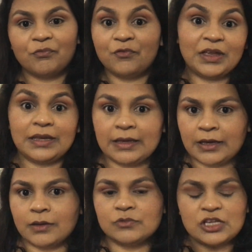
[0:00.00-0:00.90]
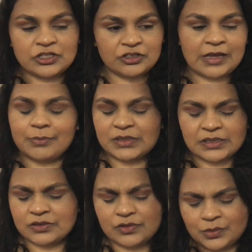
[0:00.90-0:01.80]
feeding him, changing nappies,
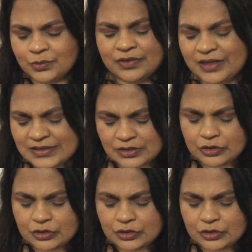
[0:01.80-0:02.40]
and doing all the things that